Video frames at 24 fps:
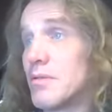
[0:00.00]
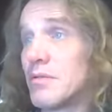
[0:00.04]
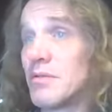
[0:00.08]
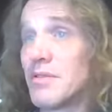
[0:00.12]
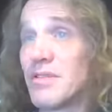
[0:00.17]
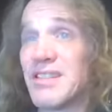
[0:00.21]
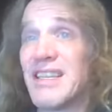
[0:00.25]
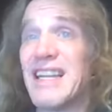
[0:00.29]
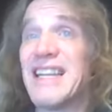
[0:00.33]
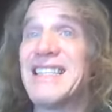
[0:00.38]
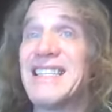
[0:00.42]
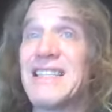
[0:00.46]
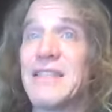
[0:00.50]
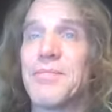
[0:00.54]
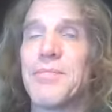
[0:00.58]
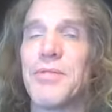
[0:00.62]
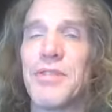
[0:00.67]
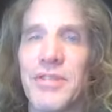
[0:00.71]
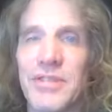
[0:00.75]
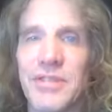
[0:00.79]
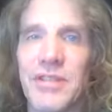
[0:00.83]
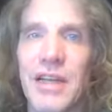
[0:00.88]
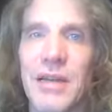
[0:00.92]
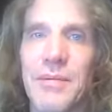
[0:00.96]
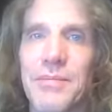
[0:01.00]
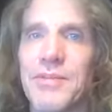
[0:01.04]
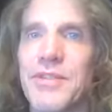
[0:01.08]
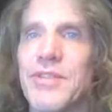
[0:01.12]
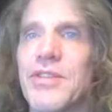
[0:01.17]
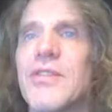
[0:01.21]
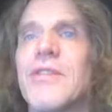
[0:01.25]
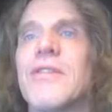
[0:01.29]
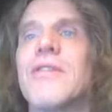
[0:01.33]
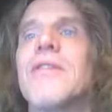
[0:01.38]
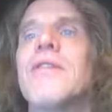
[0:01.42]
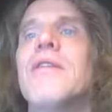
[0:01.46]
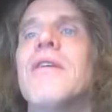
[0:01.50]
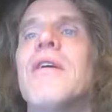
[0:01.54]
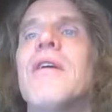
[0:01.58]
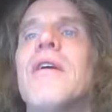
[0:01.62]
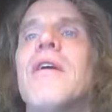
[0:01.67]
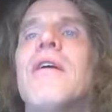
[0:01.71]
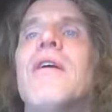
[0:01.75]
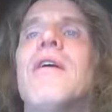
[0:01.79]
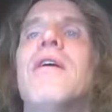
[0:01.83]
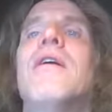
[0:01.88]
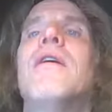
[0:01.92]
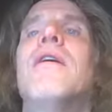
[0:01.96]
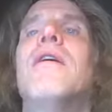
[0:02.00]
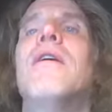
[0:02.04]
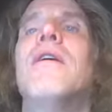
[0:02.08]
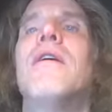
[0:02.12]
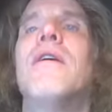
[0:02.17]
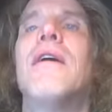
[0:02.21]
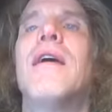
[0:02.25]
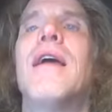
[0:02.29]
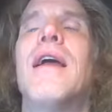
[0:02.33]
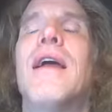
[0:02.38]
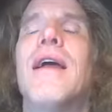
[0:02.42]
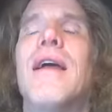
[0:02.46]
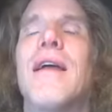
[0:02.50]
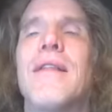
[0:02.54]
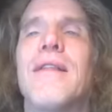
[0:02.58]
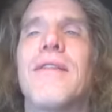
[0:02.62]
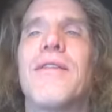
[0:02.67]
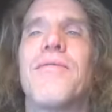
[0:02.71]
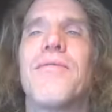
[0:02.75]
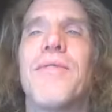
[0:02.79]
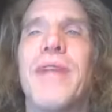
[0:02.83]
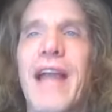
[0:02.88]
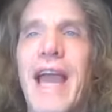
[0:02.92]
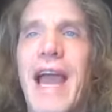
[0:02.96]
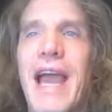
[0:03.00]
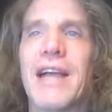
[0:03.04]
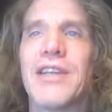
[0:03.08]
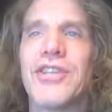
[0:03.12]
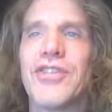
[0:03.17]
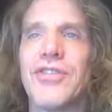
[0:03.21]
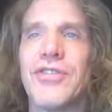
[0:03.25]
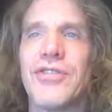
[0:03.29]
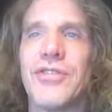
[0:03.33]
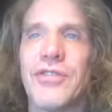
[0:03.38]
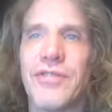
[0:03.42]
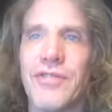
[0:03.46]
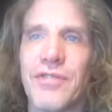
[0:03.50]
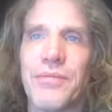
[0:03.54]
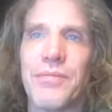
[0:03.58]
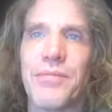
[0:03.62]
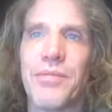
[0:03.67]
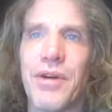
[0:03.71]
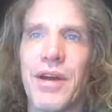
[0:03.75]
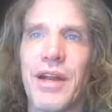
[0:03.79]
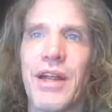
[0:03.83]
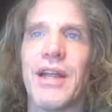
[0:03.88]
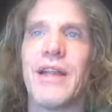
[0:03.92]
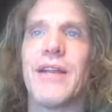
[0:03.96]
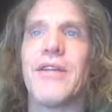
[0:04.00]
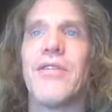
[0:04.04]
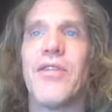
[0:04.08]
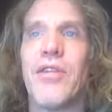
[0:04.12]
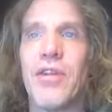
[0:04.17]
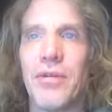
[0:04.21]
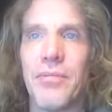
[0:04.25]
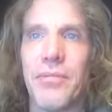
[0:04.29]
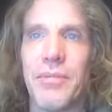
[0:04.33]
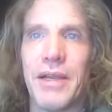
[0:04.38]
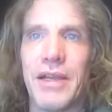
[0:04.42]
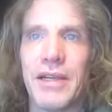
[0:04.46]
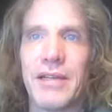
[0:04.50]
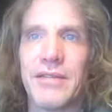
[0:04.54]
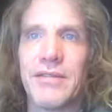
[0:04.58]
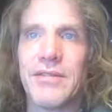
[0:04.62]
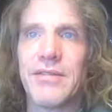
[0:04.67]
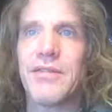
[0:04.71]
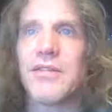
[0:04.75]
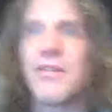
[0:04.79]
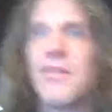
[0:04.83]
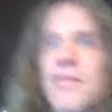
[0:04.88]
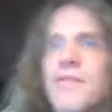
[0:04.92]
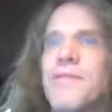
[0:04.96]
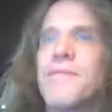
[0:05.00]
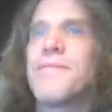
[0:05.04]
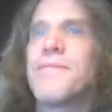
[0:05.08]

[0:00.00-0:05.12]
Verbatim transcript: sense perception, and the reactions of the brain are mixed.